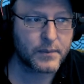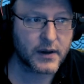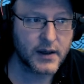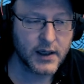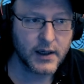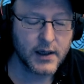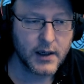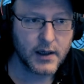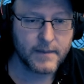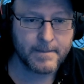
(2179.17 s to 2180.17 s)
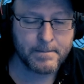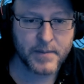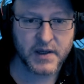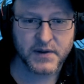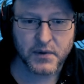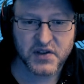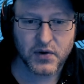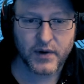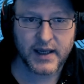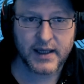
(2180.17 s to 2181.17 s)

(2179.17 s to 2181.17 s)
But as long as you're